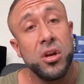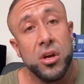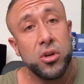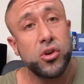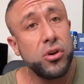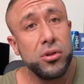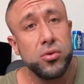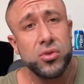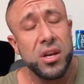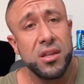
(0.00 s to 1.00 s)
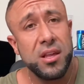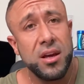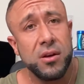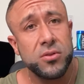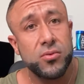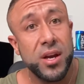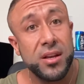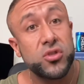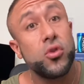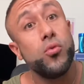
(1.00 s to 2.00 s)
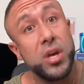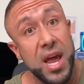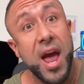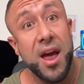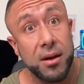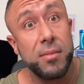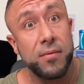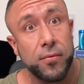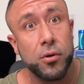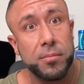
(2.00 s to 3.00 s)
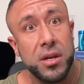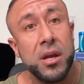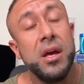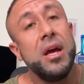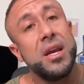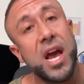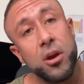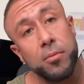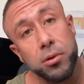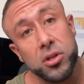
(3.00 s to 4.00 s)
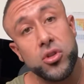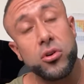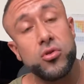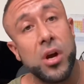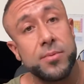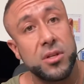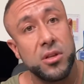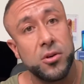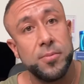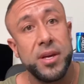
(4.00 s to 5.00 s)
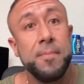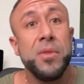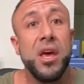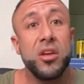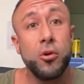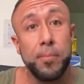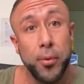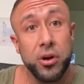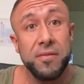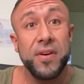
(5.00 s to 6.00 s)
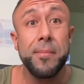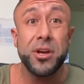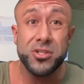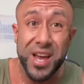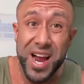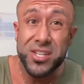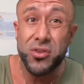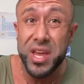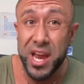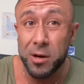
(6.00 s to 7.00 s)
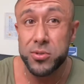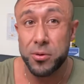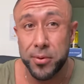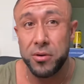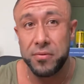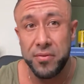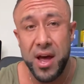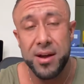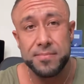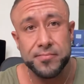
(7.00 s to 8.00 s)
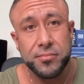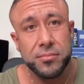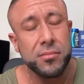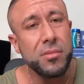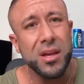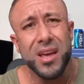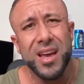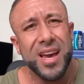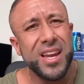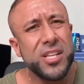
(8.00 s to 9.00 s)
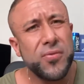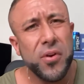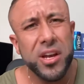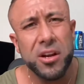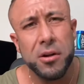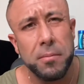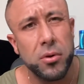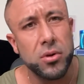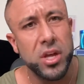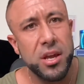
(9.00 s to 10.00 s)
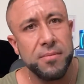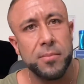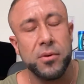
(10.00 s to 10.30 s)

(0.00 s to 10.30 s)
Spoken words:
You couldn't lose anything else, right? So we add metformin. Now your blood sugar drops a little bit. You're burning fat because it actually helps to burn fat. And it's freaking unbelievable.